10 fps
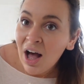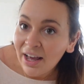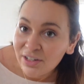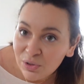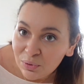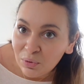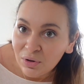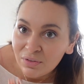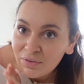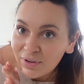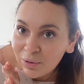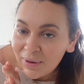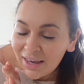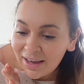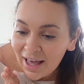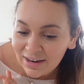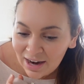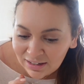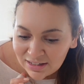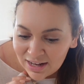I do all of the filming and
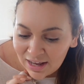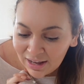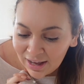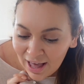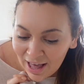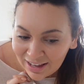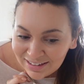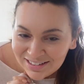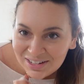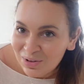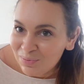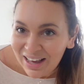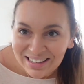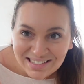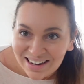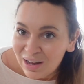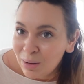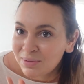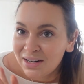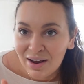editing and the mic
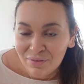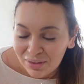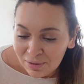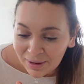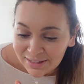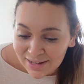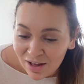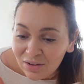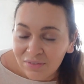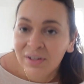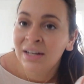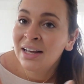setups and everything myself.